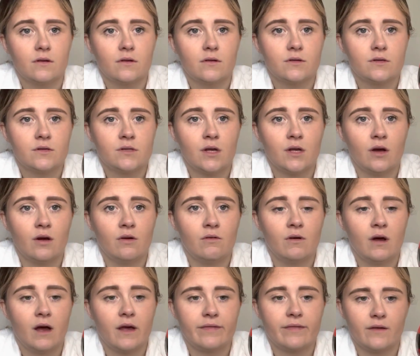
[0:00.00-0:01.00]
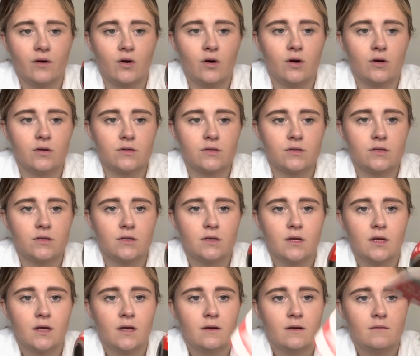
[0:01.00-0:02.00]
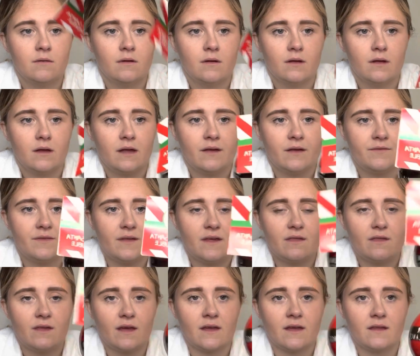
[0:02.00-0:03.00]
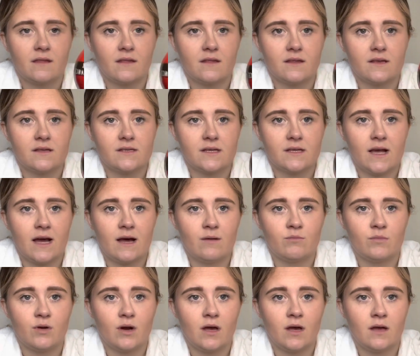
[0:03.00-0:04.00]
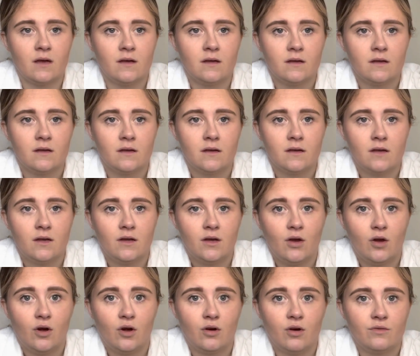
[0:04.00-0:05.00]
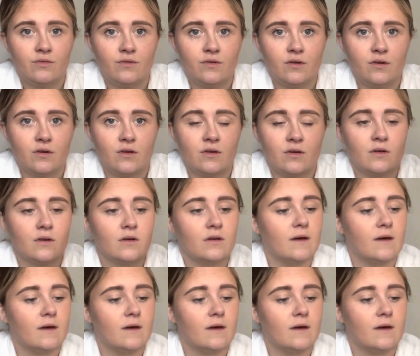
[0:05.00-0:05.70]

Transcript: So I thought if they think that there's a camera on the